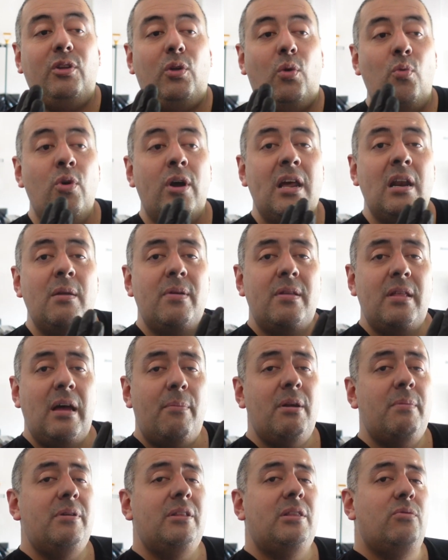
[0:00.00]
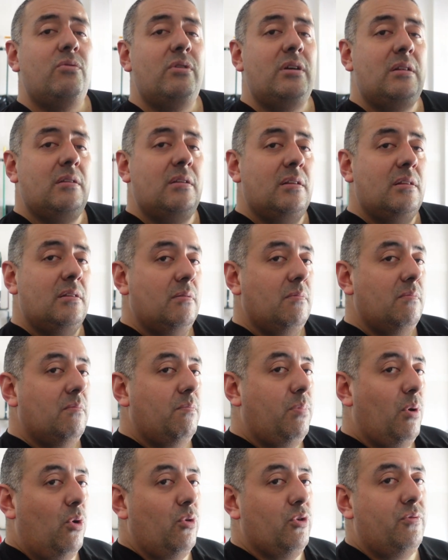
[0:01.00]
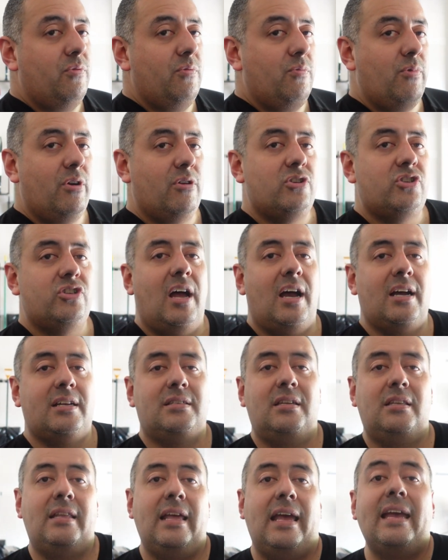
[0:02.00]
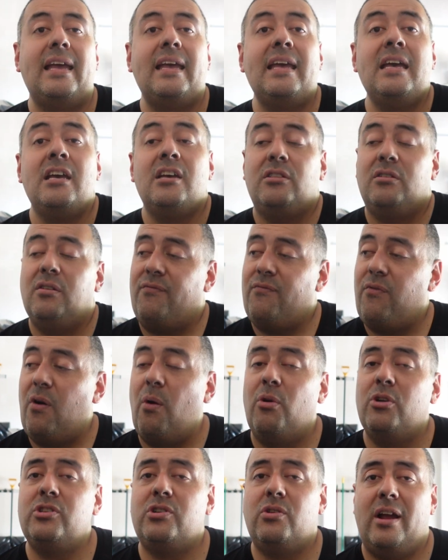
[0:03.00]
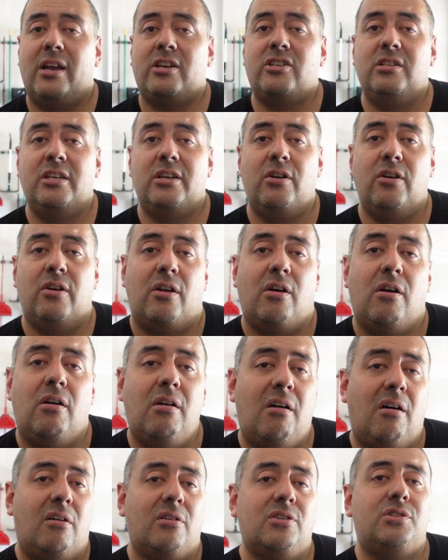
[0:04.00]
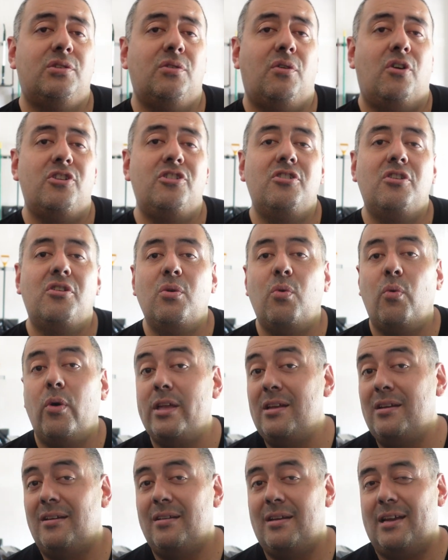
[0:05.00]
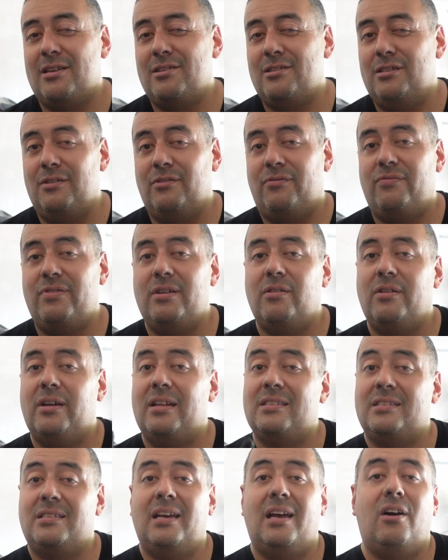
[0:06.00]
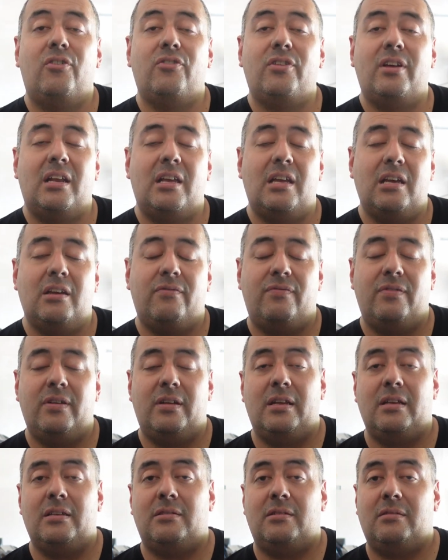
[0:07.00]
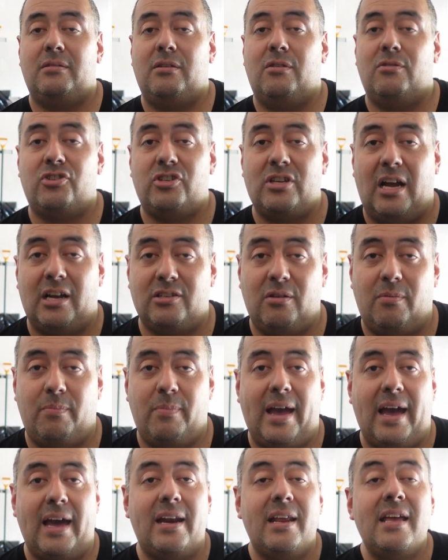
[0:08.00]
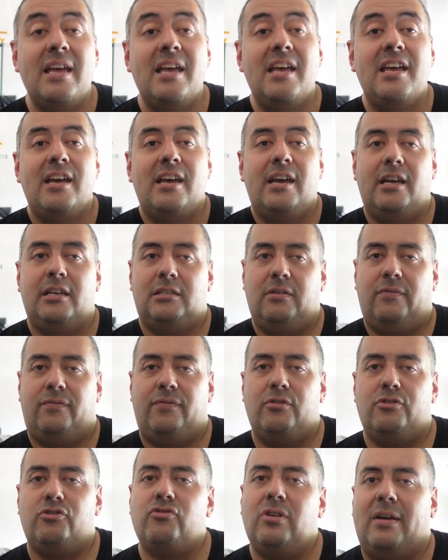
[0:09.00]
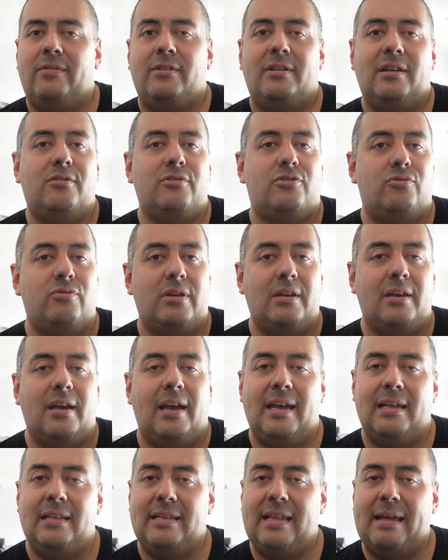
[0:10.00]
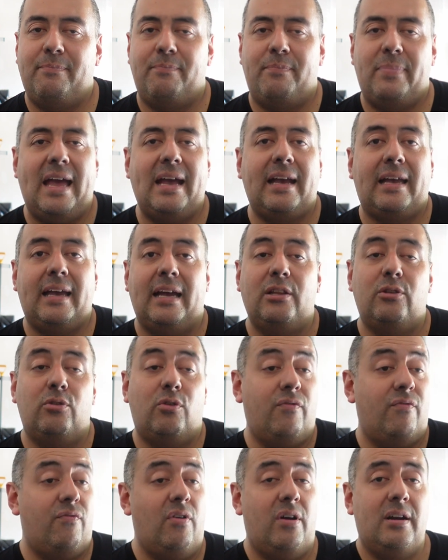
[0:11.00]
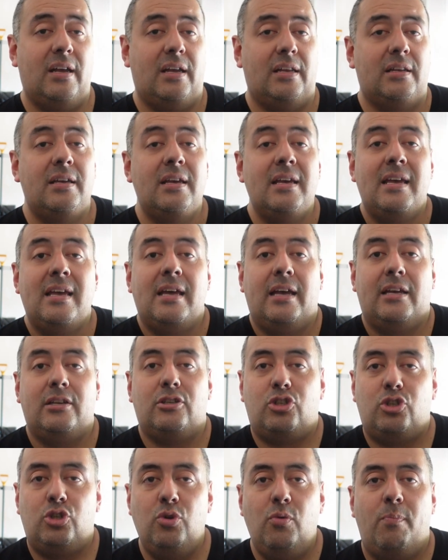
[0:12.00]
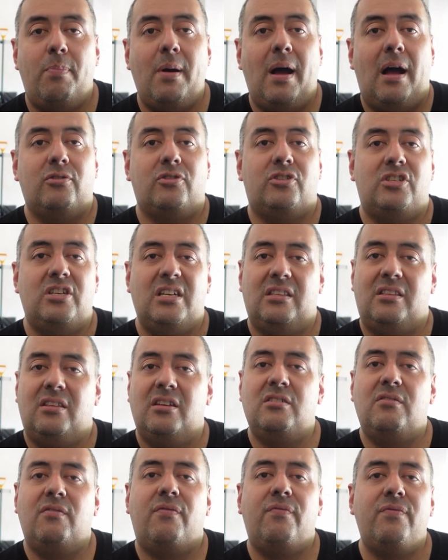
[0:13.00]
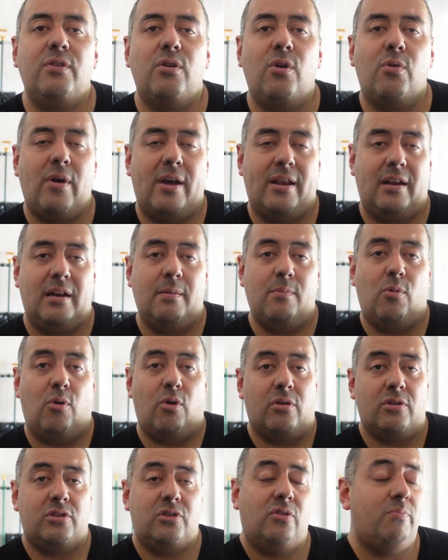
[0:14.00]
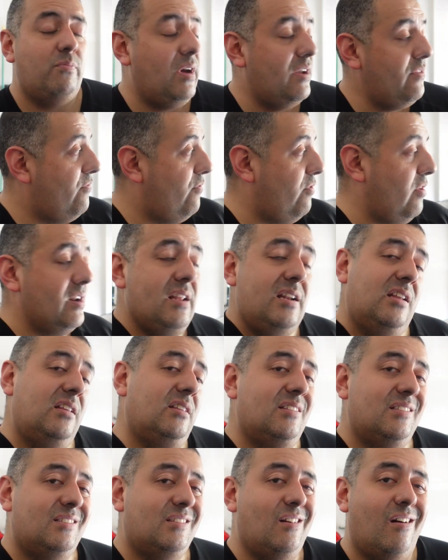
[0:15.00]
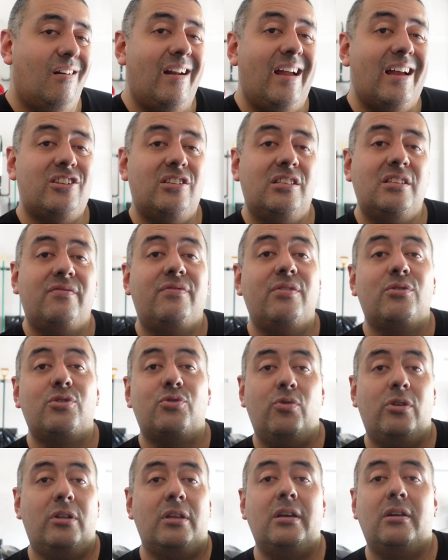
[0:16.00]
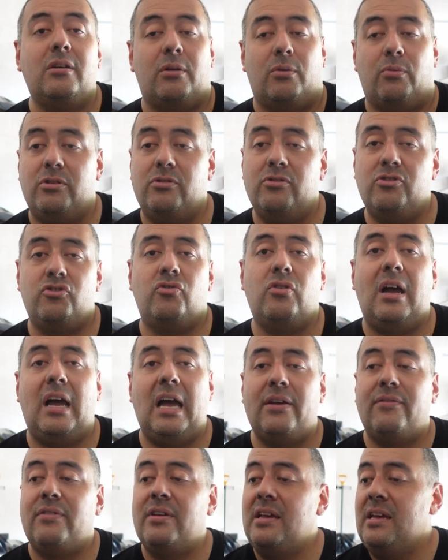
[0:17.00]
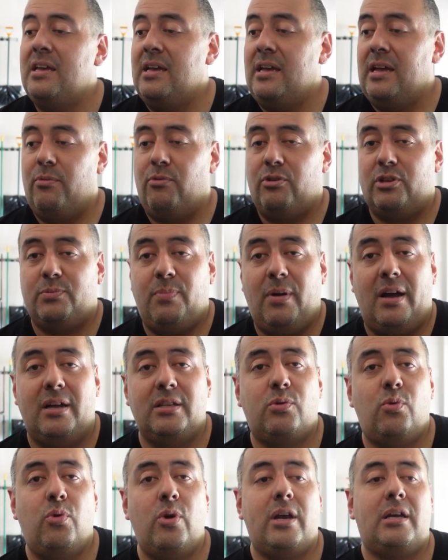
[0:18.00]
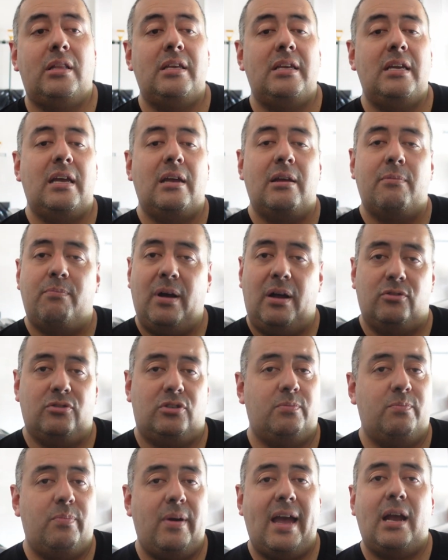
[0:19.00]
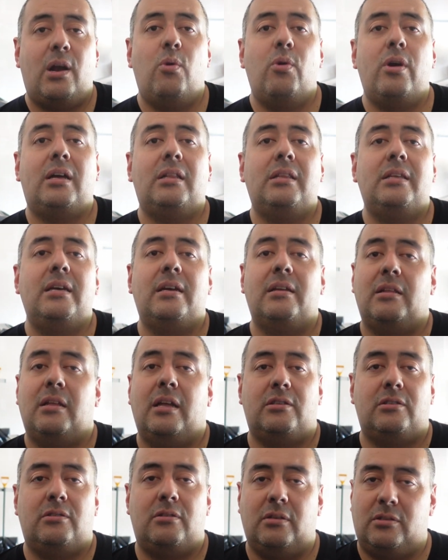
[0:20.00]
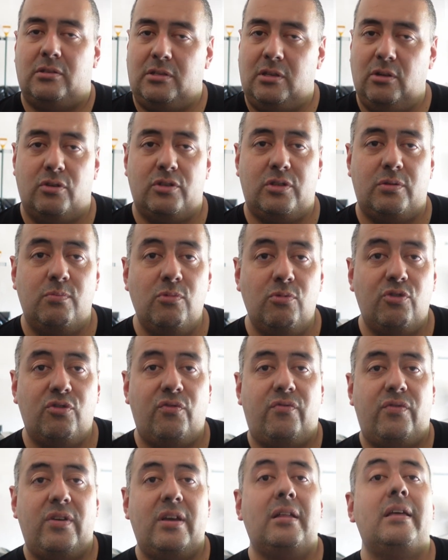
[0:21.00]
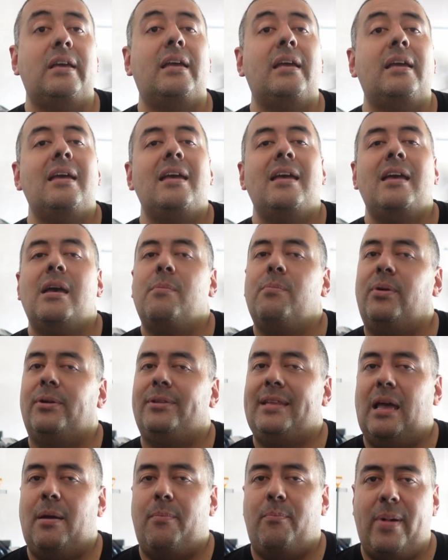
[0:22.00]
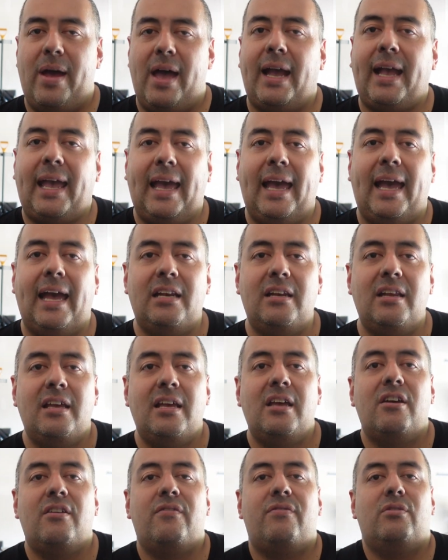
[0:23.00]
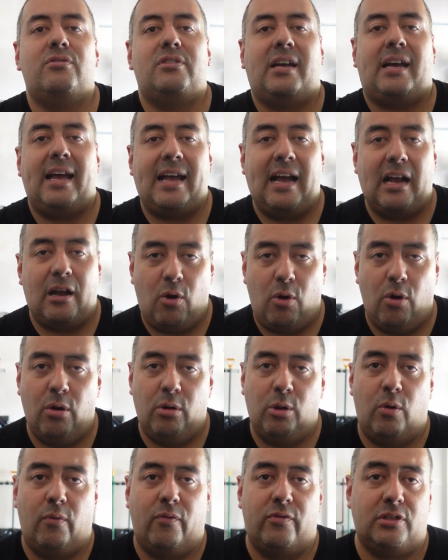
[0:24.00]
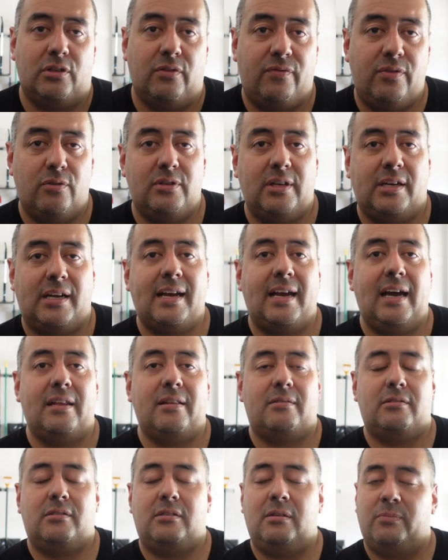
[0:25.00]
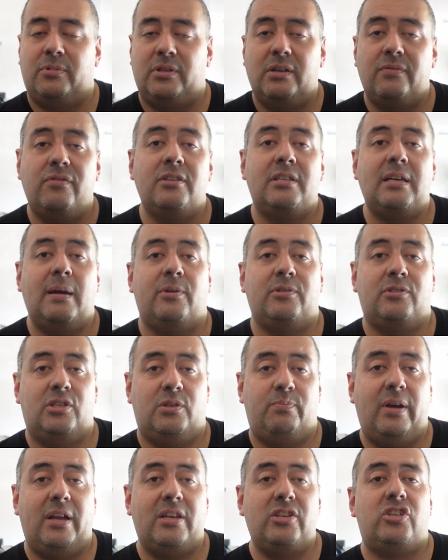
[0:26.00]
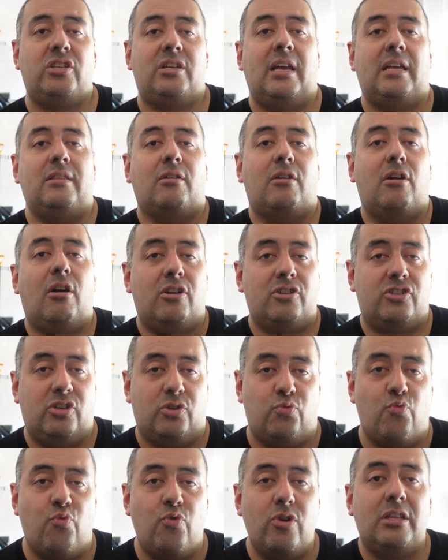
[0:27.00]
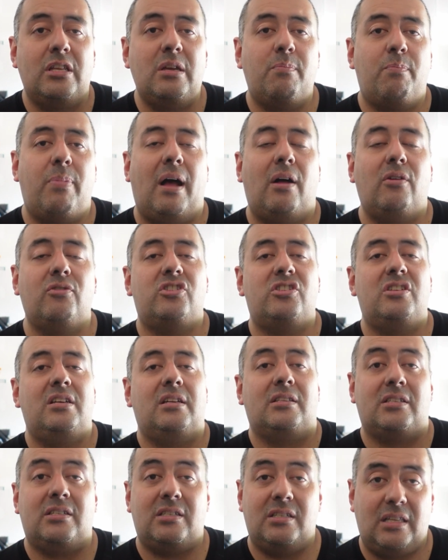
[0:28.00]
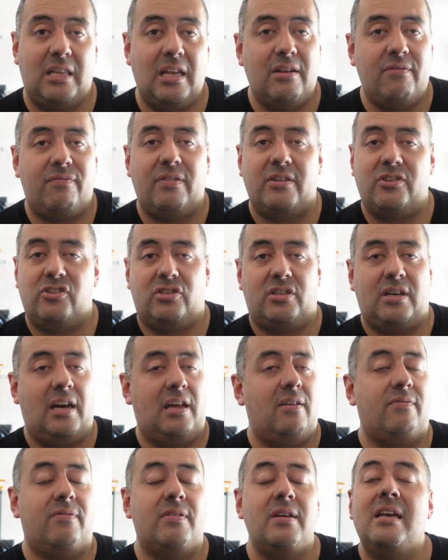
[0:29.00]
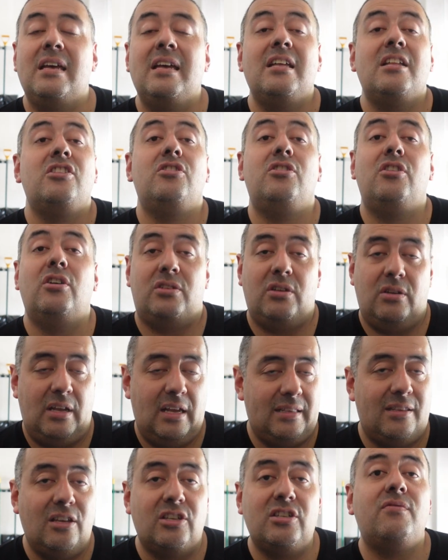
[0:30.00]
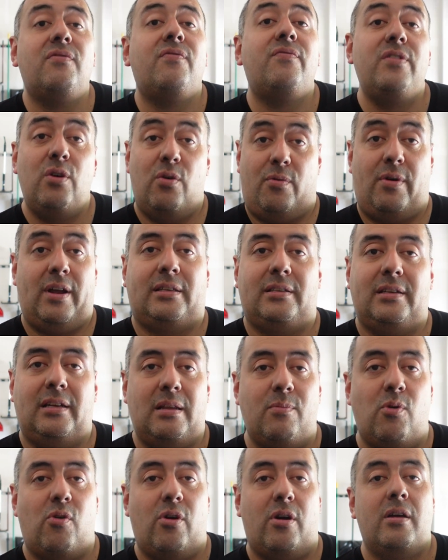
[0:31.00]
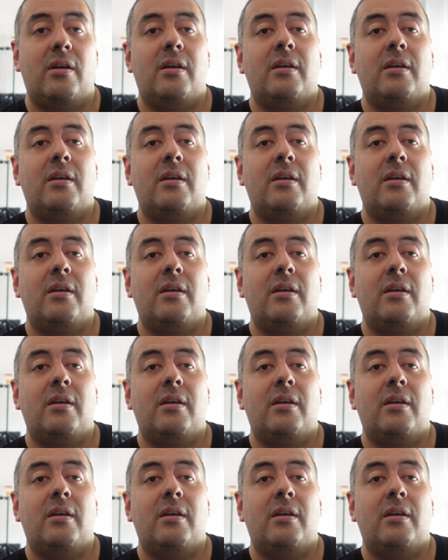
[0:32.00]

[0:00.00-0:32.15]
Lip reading: I'm gonna be doing both rear shocks today. The front ones are actually good. Also, another way you could actually feel and tell that if your shocks are bad is if you're driving down the street and that back end or front end is too bouncy, it doesn't feel right anymore. So my front end on this car actually feels really good. When you drive, it responds quickly, it bounces back quickly, it's still a smooth feeling, but that back end feels like I got coilovers. It feels like I got some different type of suspension and the car's just really bouncy and stiff and just kind of doesn't feel right anymore.